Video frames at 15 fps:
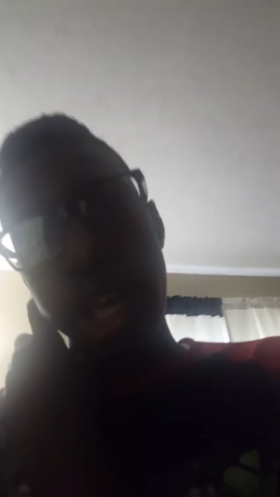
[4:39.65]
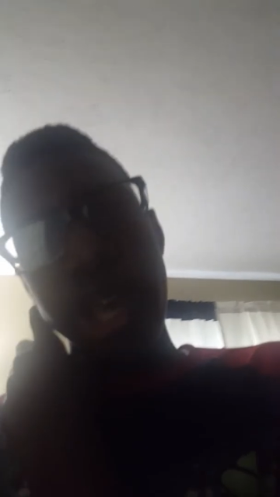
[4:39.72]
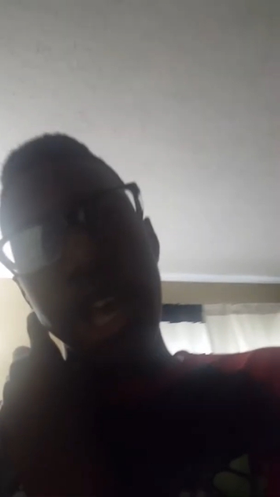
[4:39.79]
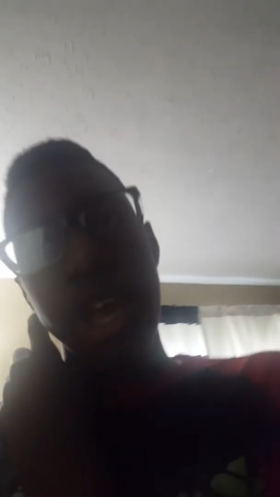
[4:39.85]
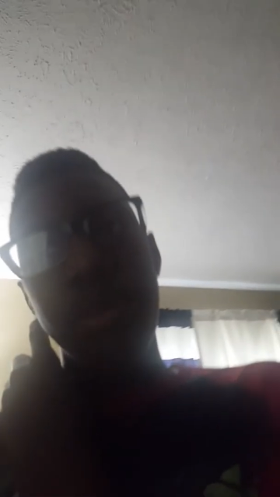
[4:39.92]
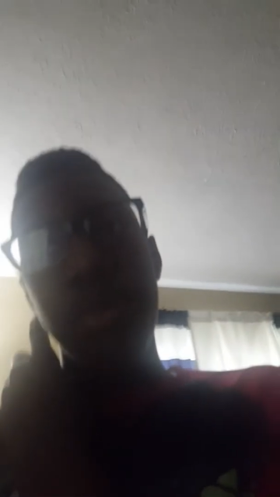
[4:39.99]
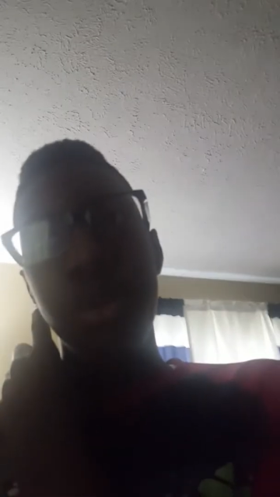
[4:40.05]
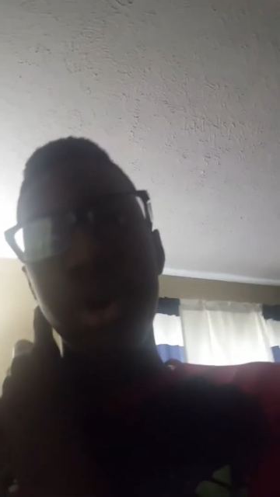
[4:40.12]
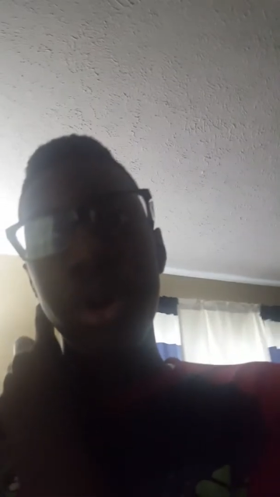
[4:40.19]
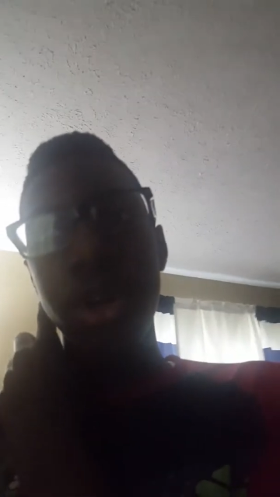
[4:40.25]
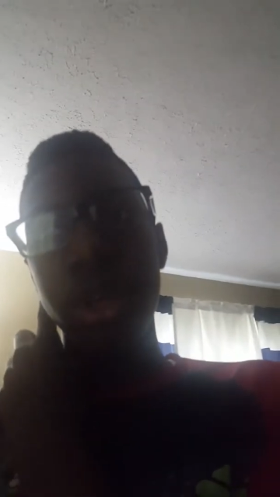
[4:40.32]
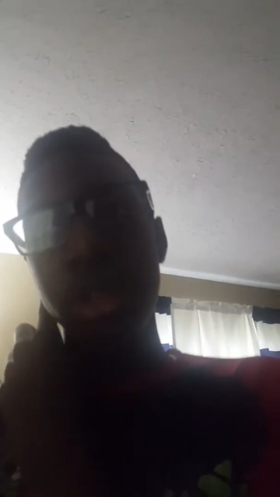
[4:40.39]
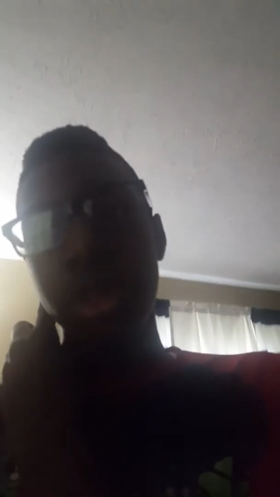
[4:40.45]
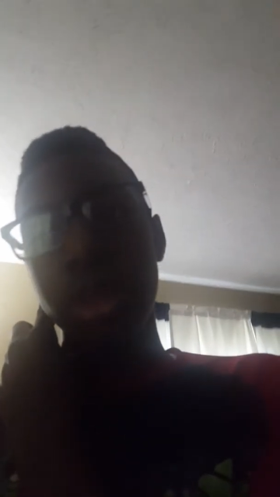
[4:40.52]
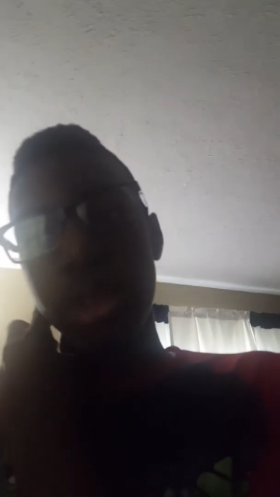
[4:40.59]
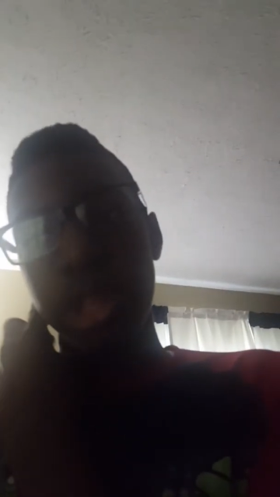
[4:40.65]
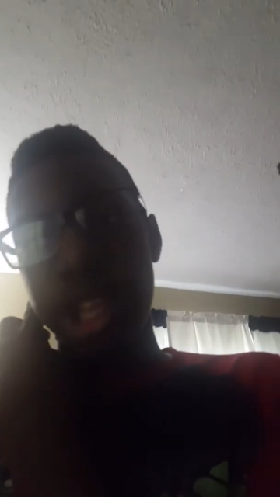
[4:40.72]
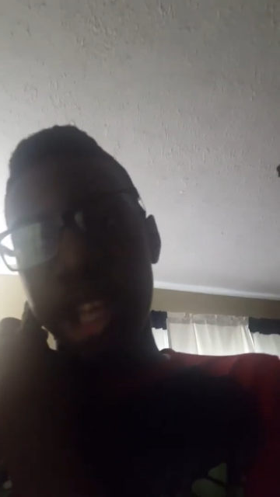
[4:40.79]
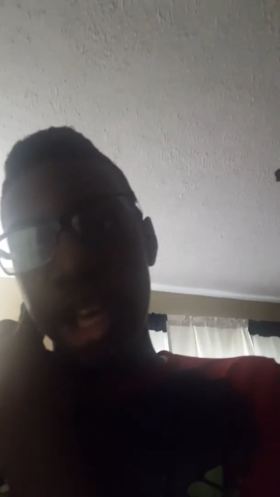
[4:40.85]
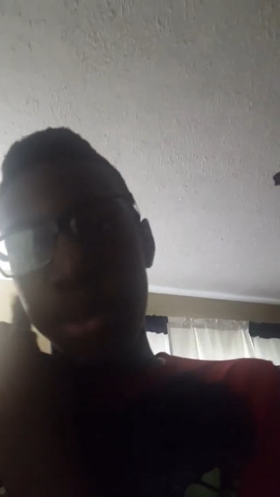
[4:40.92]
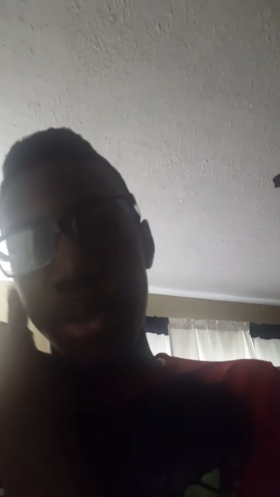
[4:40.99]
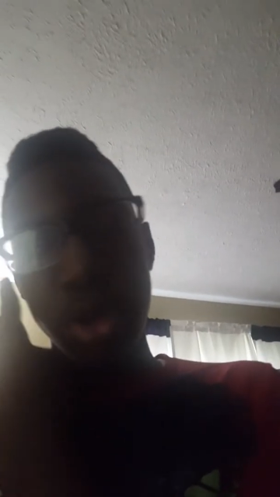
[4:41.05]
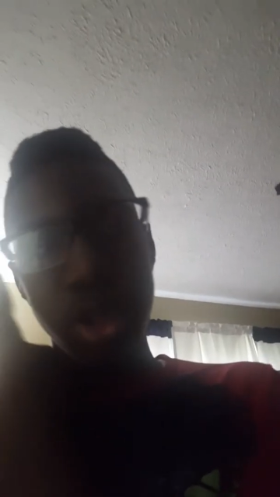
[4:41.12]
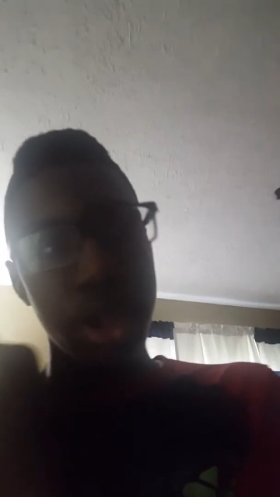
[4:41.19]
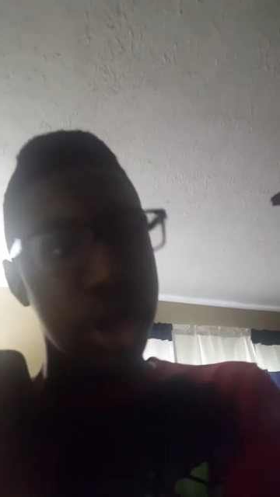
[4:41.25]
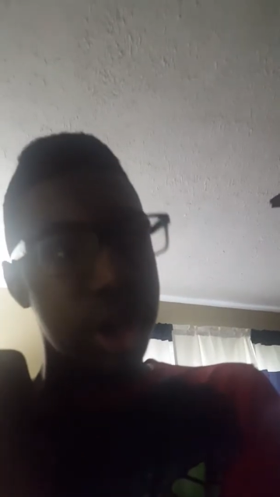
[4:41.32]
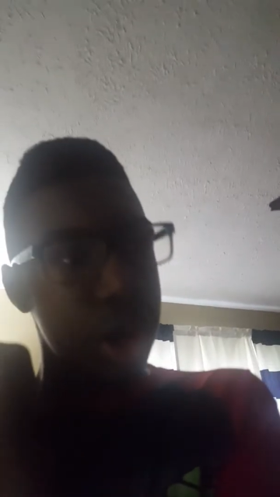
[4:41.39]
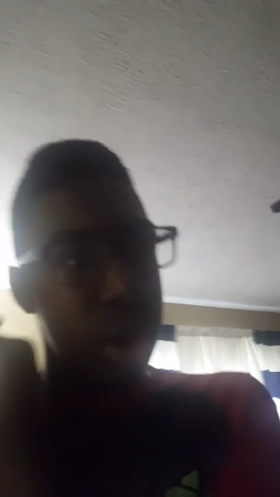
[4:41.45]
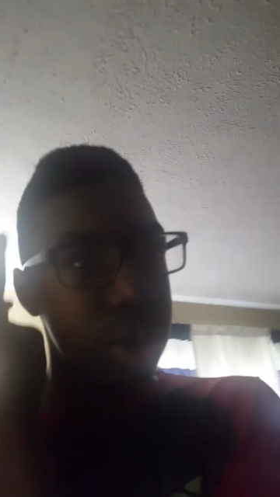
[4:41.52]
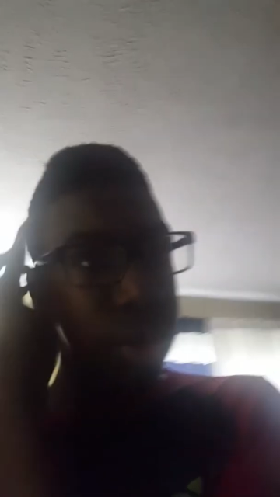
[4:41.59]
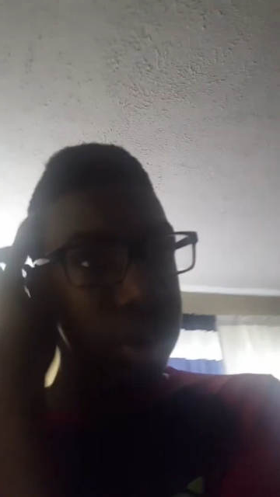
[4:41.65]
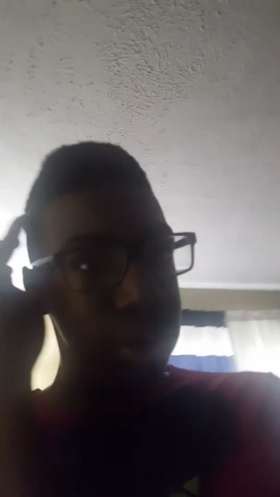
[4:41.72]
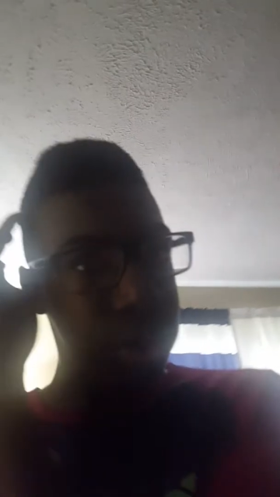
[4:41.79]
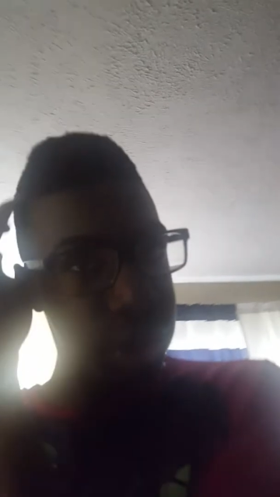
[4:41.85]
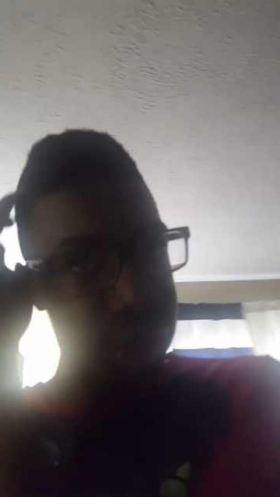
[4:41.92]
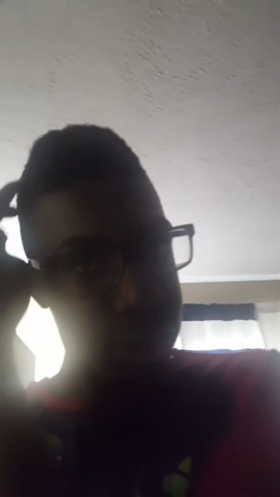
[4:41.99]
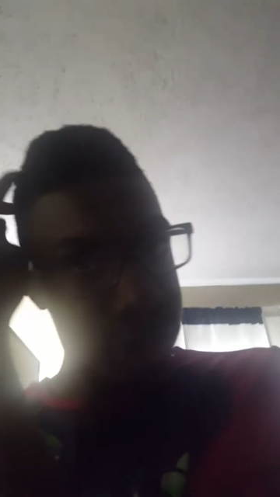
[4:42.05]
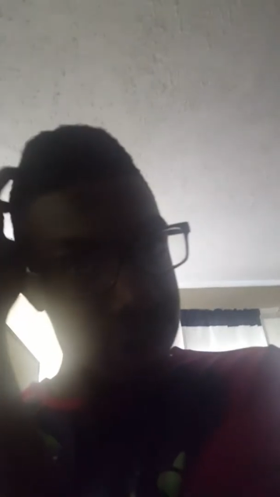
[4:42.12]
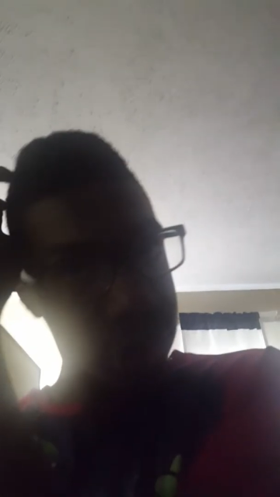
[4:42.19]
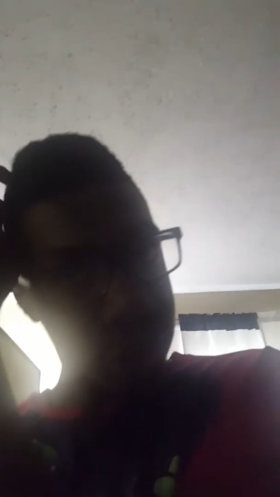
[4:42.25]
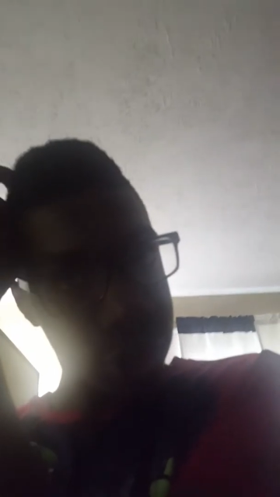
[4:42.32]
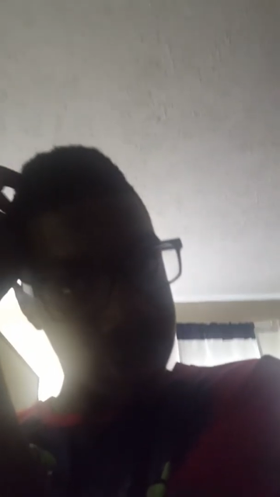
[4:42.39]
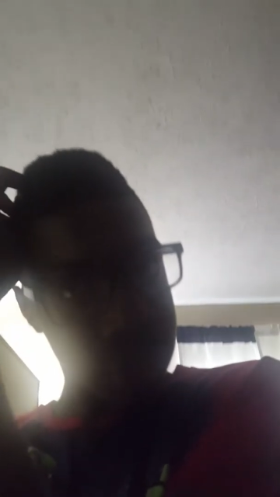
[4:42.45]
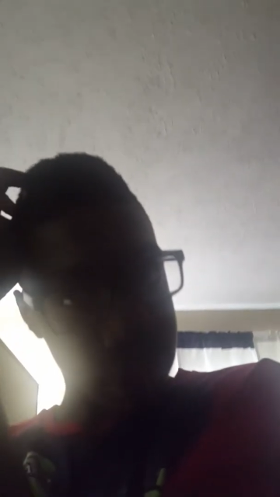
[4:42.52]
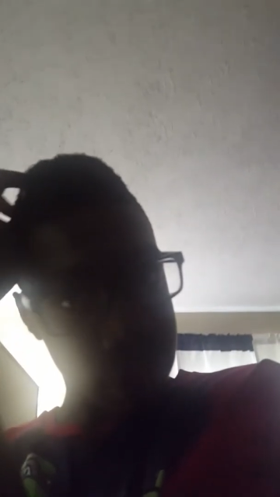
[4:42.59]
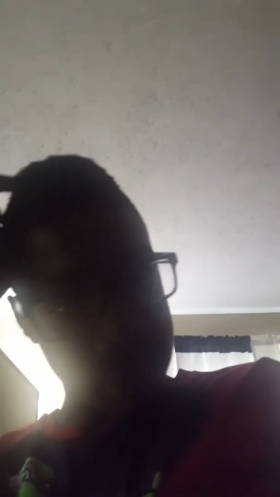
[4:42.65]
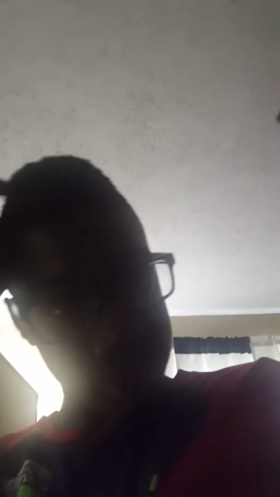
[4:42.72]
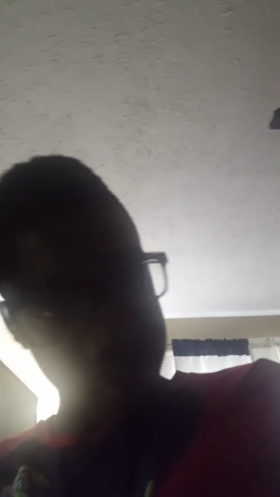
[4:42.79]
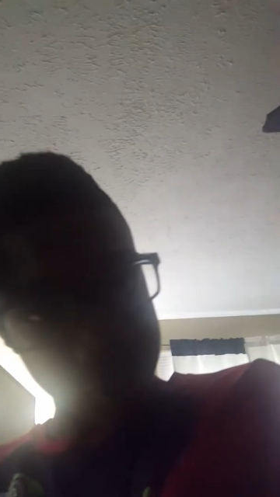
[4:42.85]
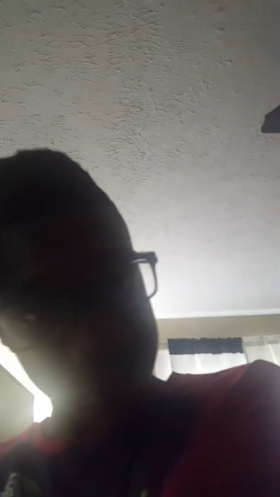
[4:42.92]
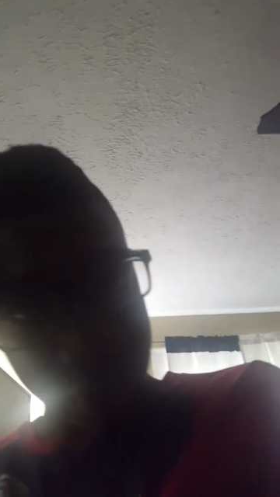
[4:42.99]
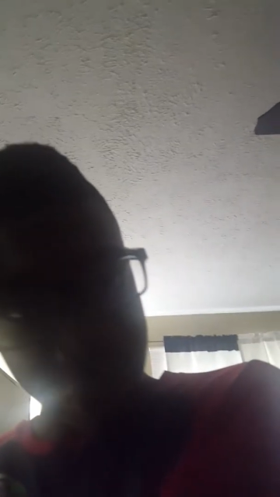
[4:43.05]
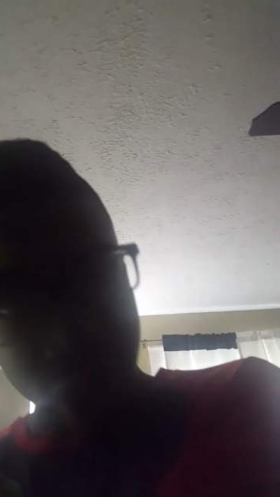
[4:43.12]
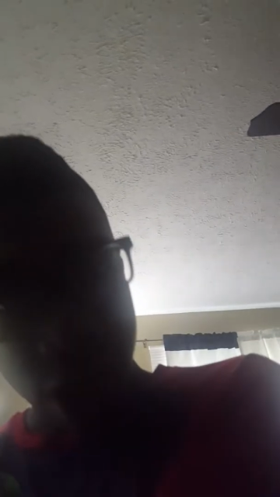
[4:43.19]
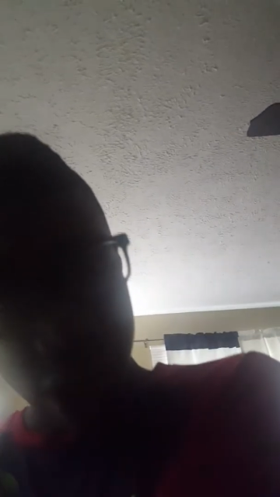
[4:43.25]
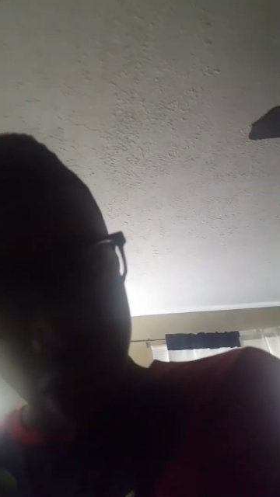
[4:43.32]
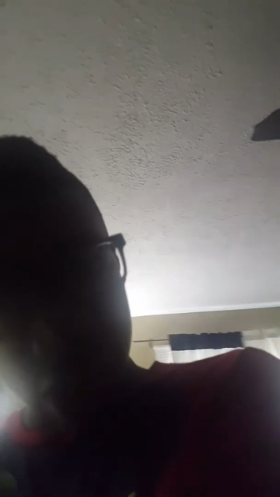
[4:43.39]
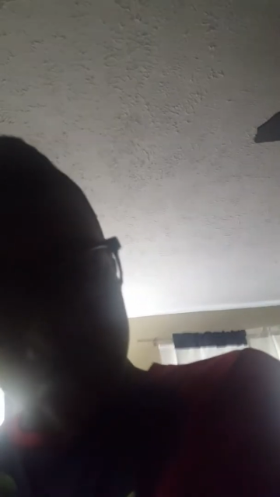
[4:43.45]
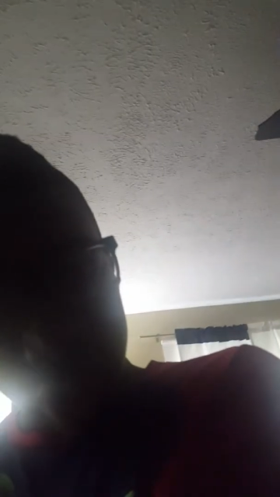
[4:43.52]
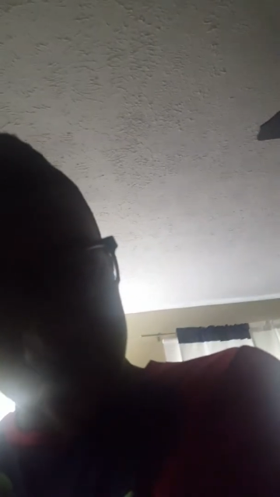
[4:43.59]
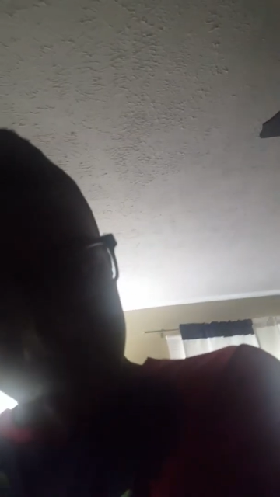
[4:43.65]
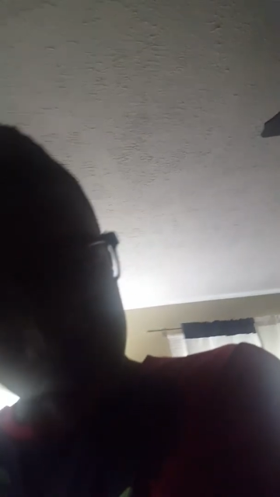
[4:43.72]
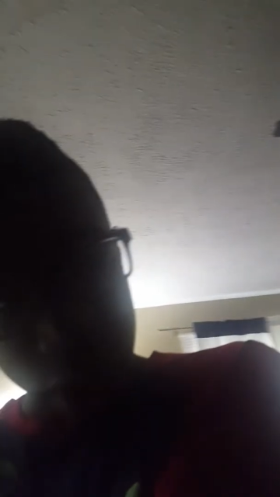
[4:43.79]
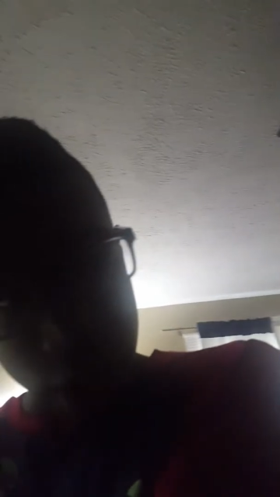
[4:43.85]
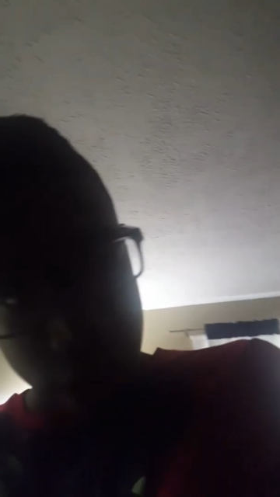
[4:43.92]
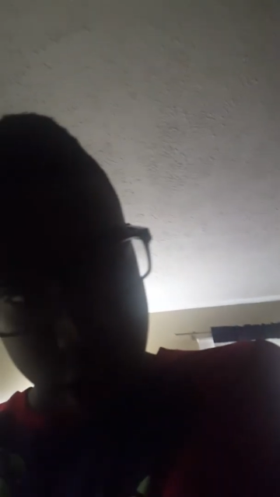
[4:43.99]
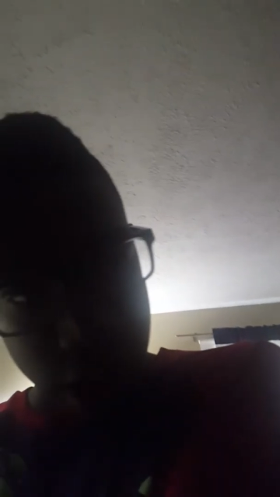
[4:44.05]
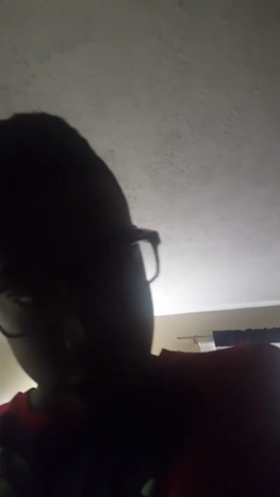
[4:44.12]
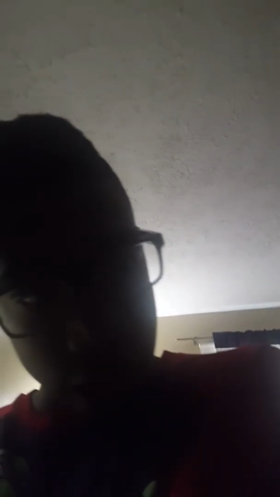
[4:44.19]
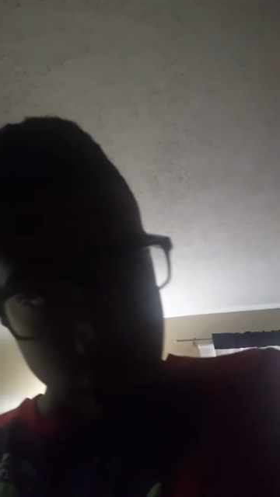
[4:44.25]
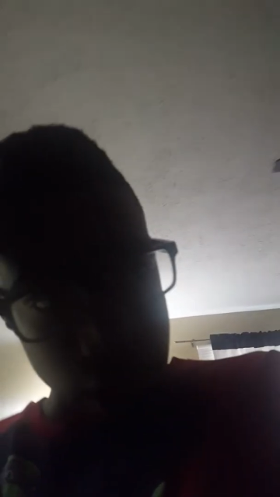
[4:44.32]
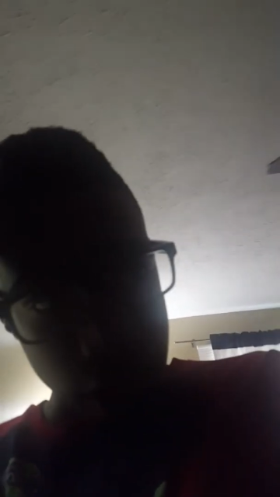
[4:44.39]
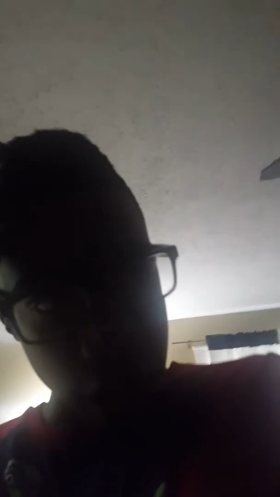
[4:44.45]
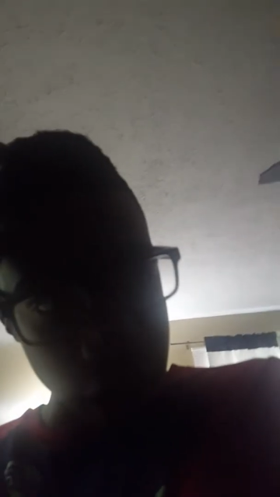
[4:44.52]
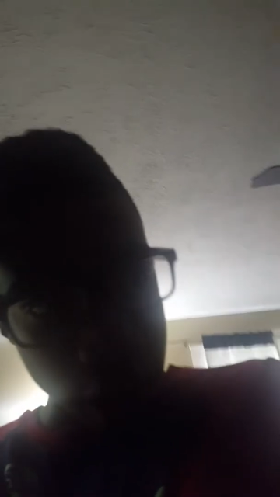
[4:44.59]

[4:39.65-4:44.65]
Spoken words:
[unreadable: no face in view]